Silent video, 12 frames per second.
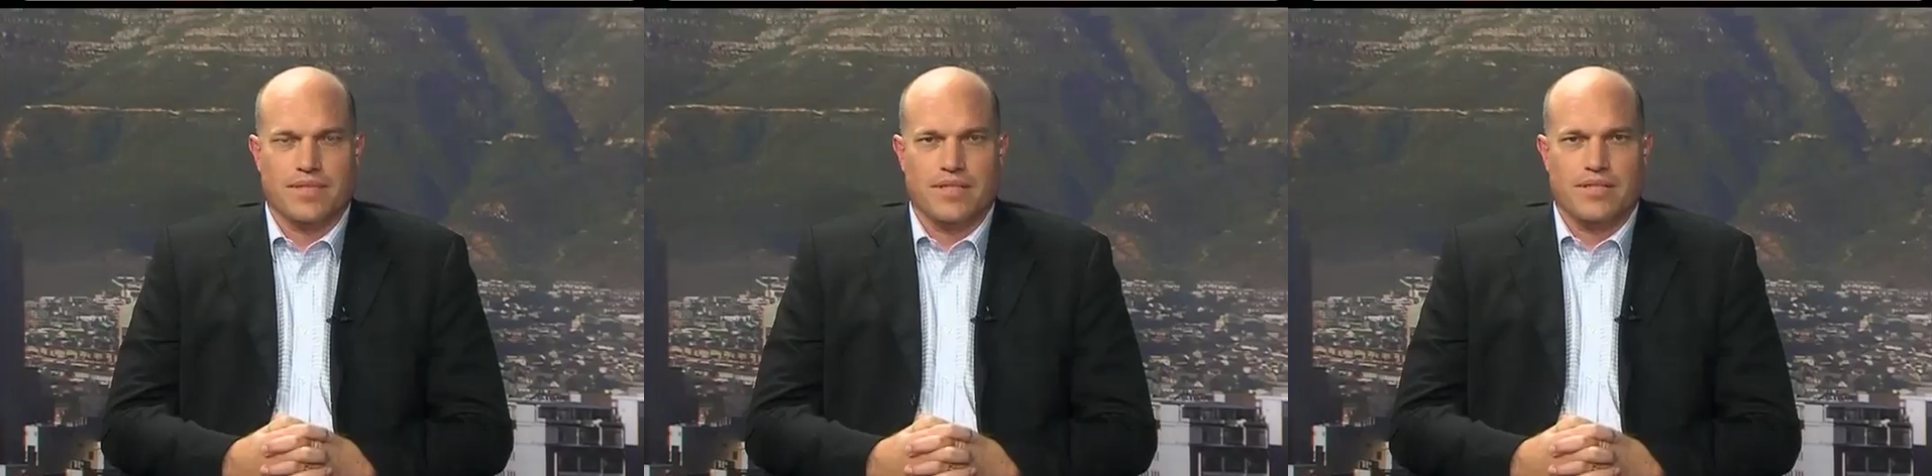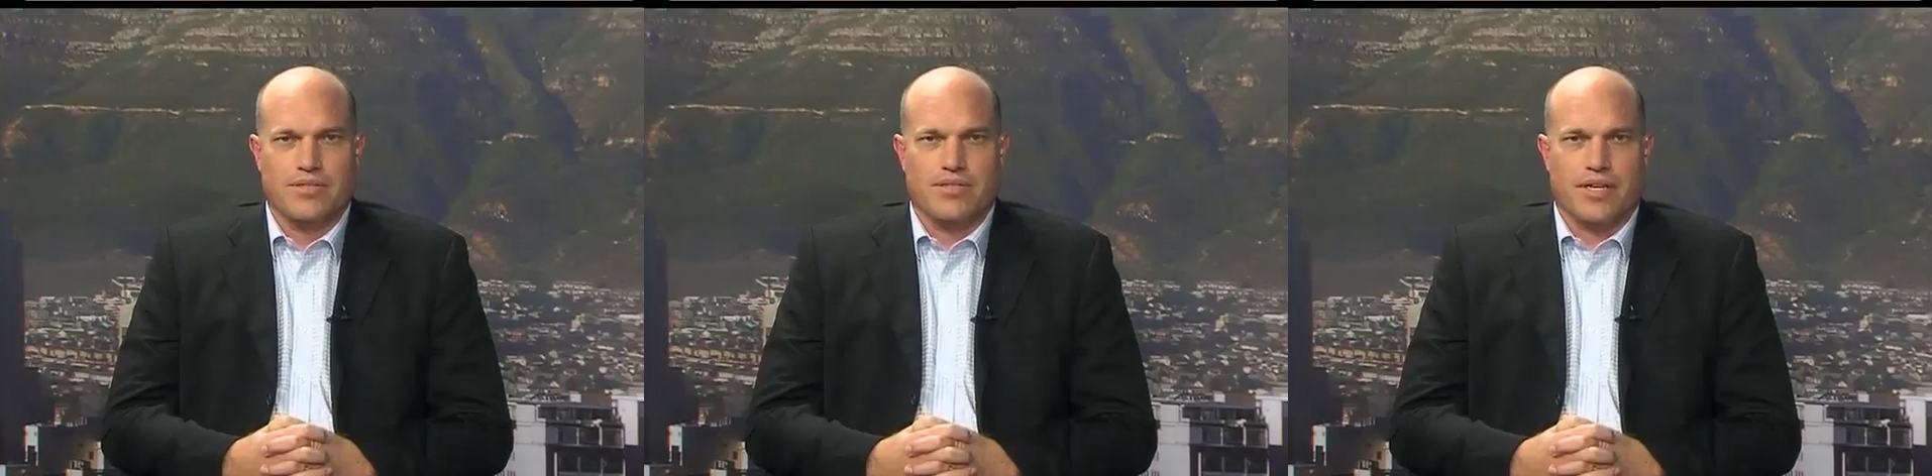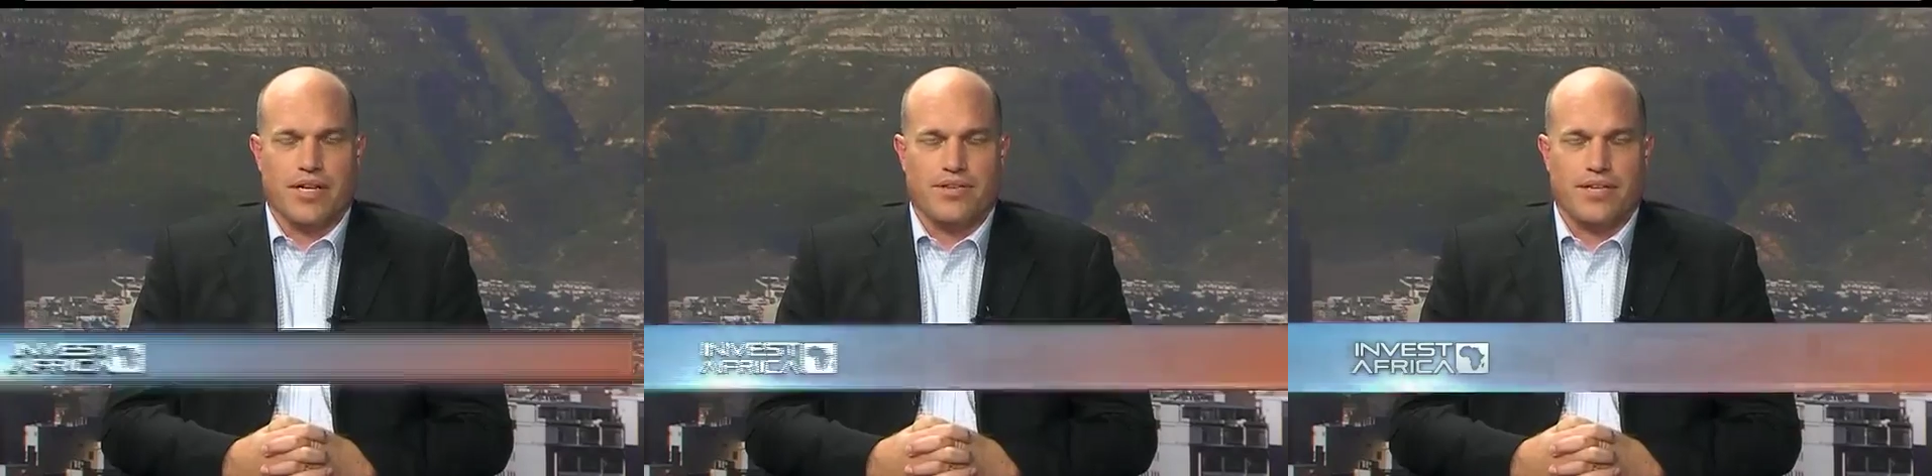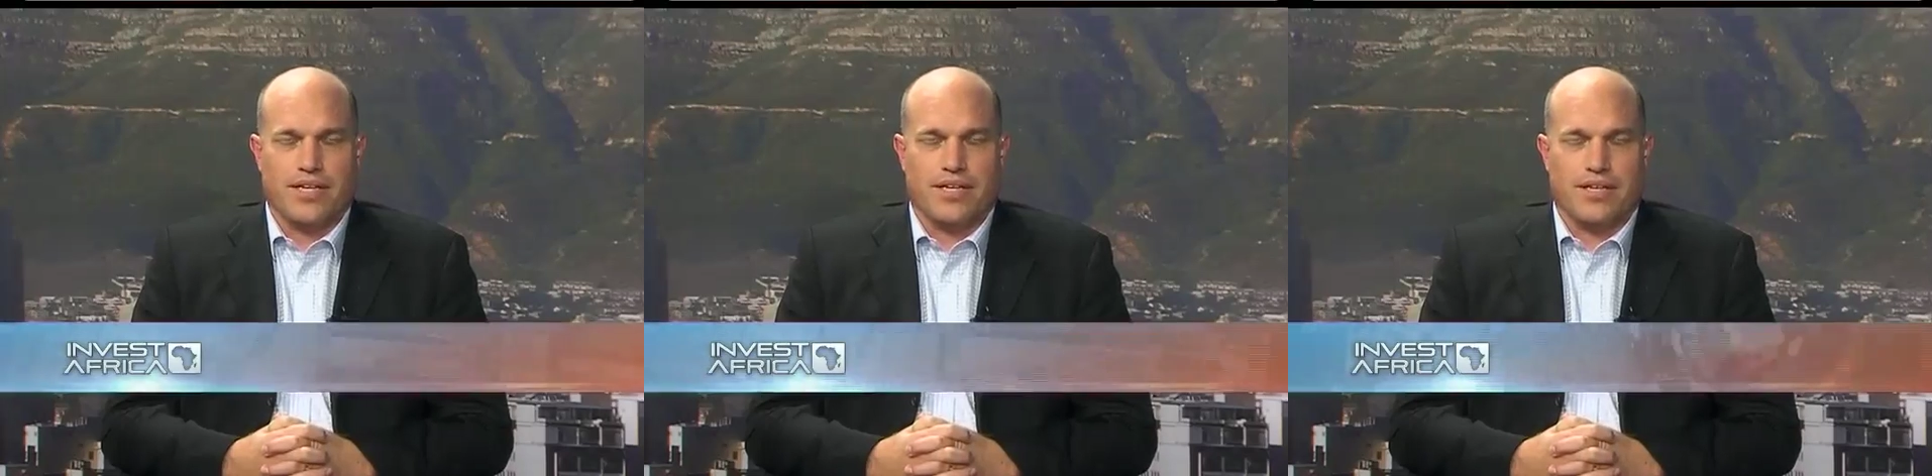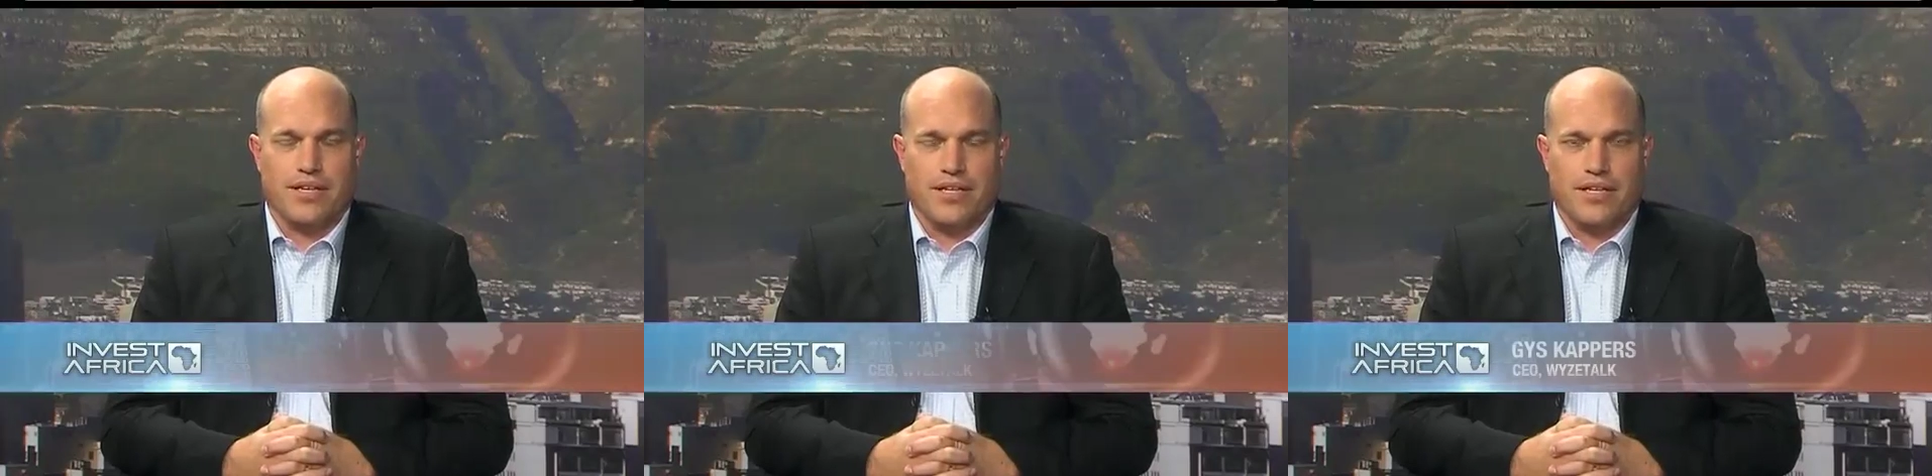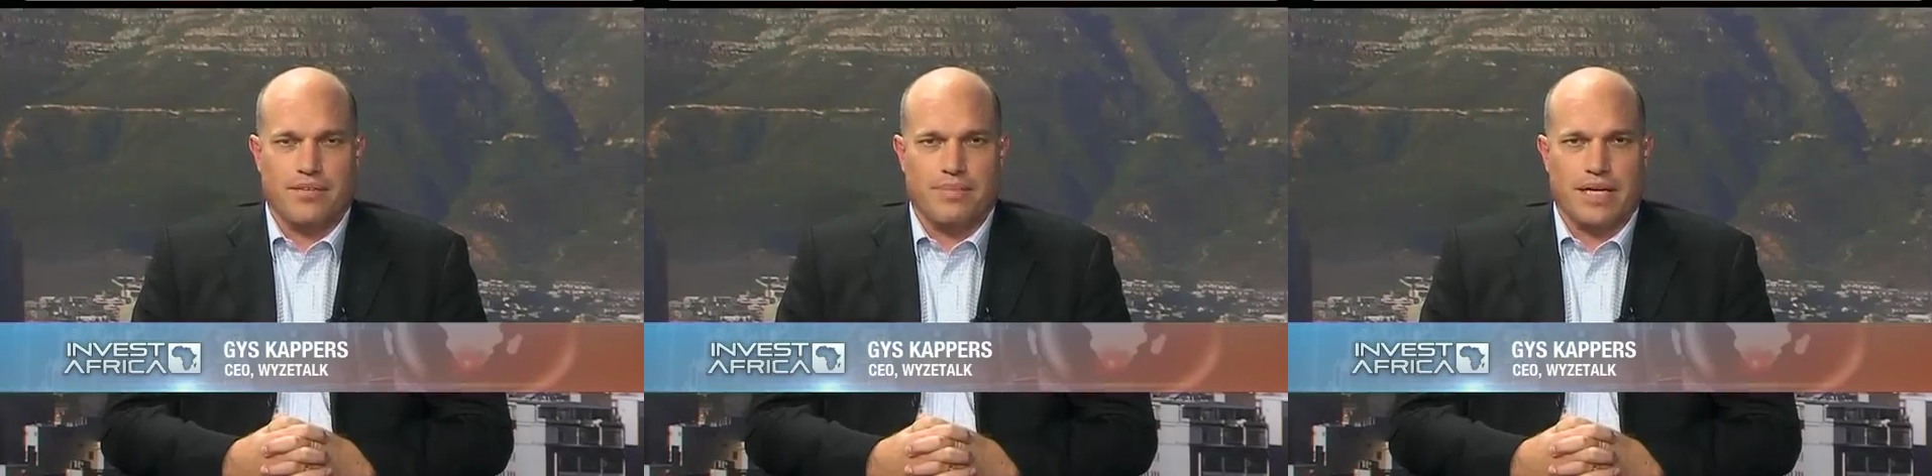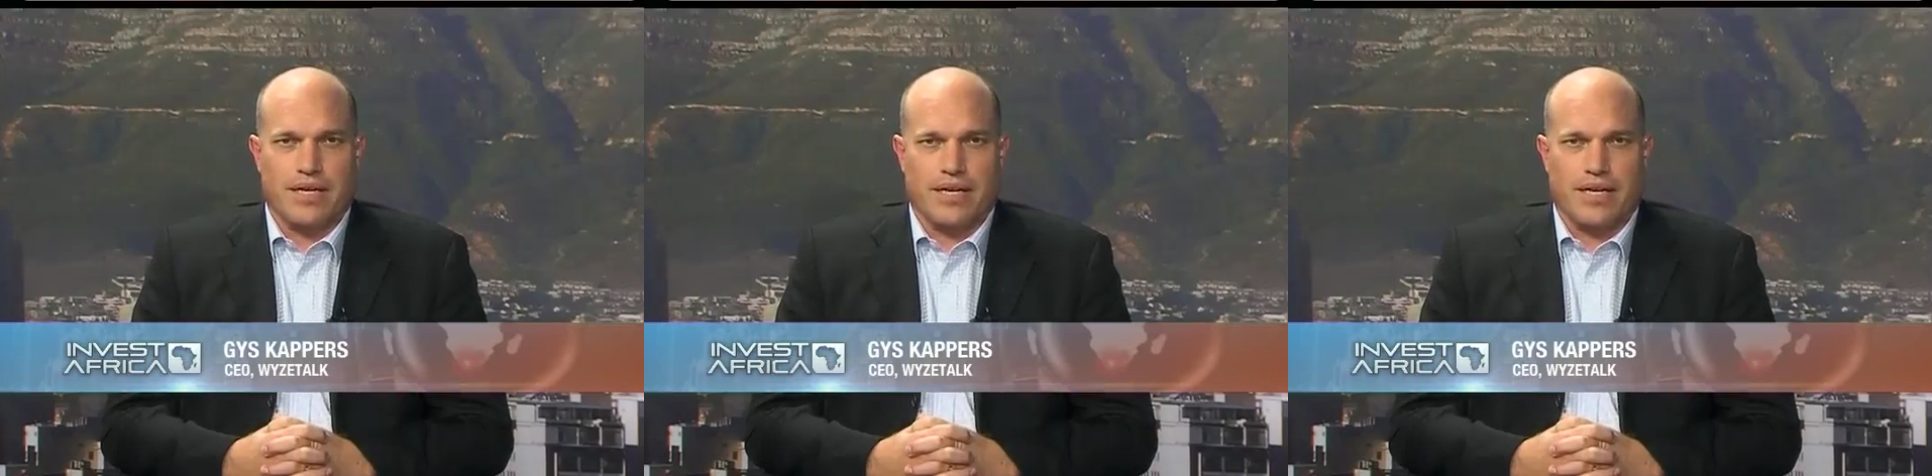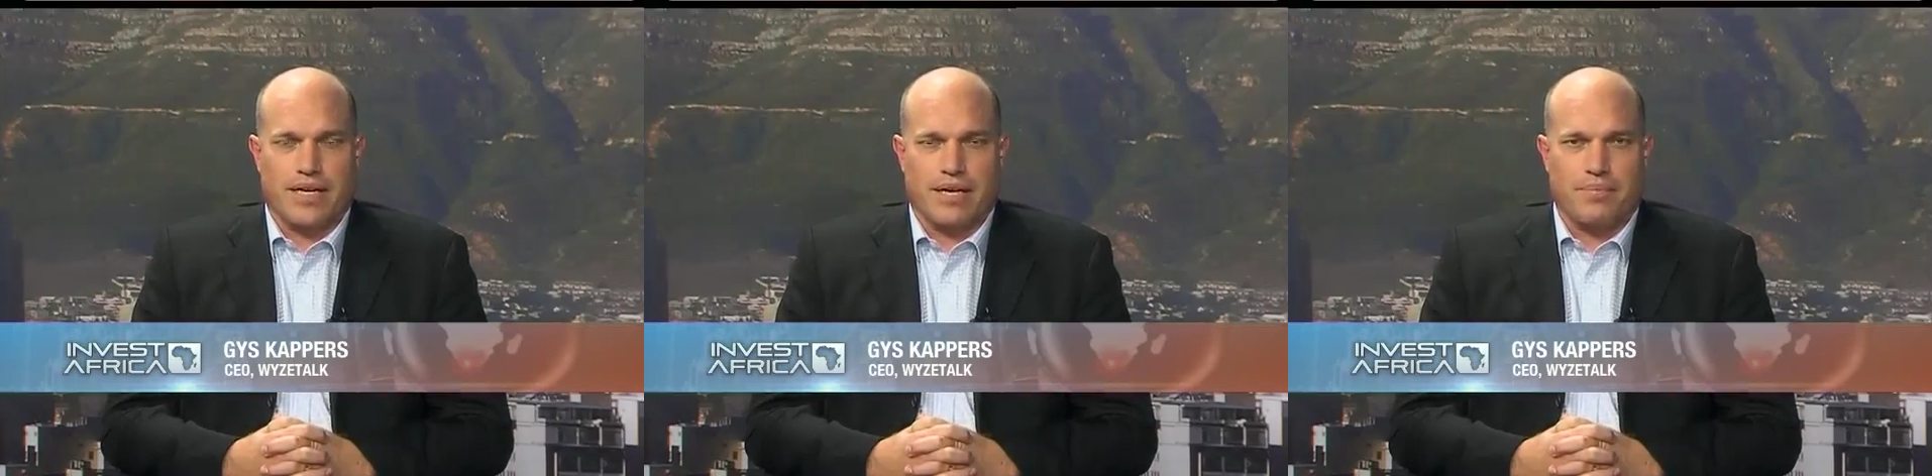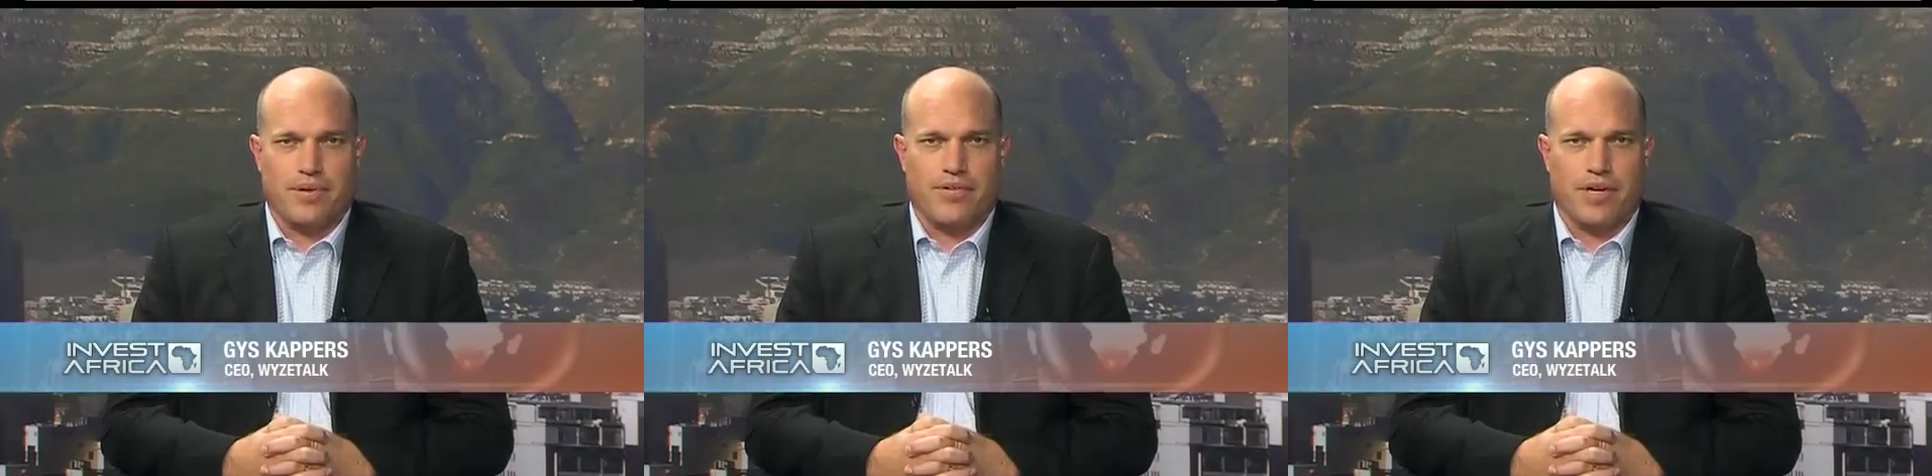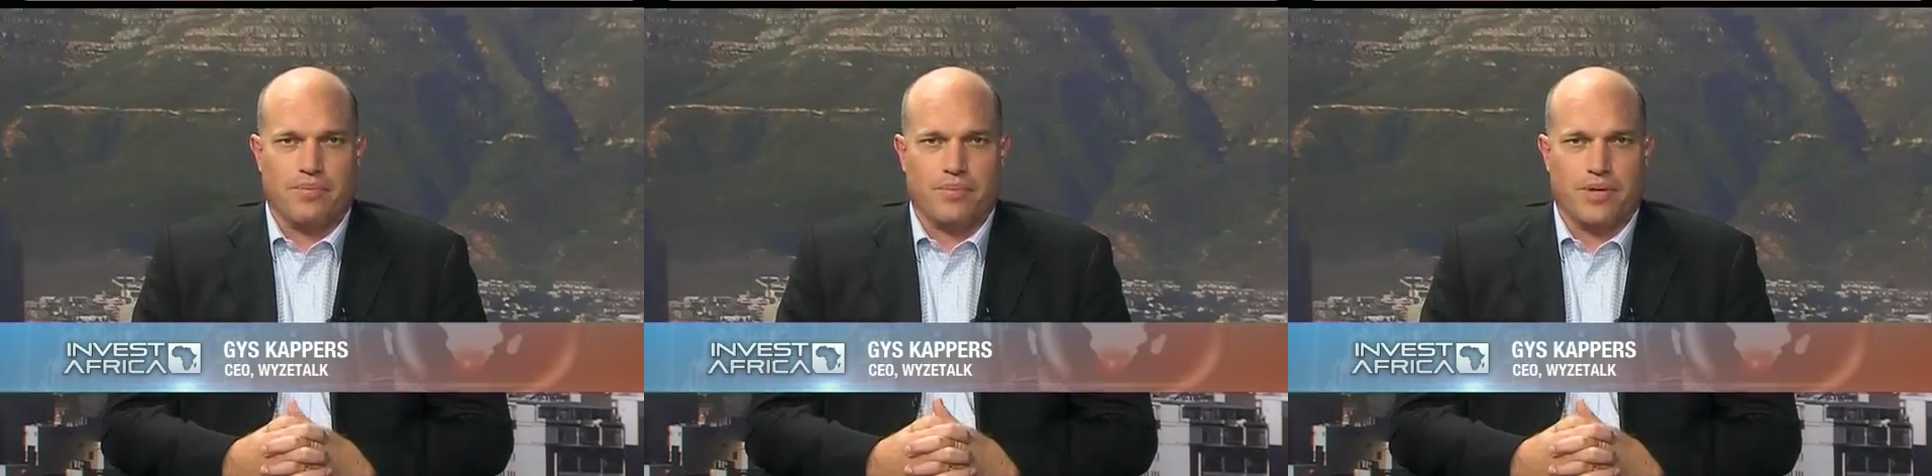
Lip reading: So I think, there have been a couple of hot